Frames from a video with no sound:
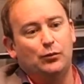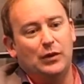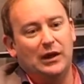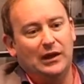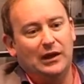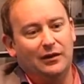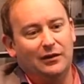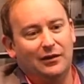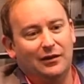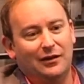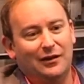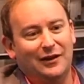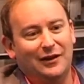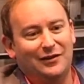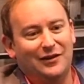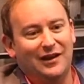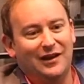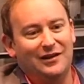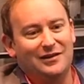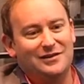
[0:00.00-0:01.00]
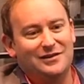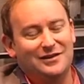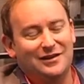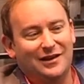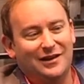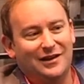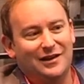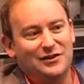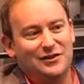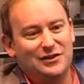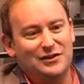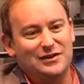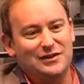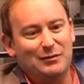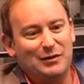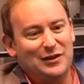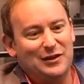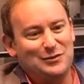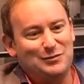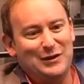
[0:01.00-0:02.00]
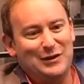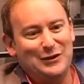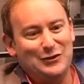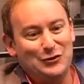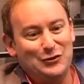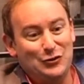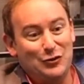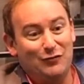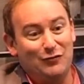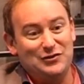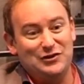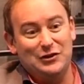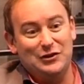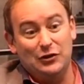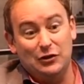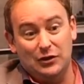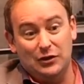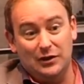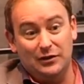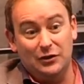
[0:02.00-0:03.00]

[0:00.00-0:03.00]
And I think that it's something that's been obviously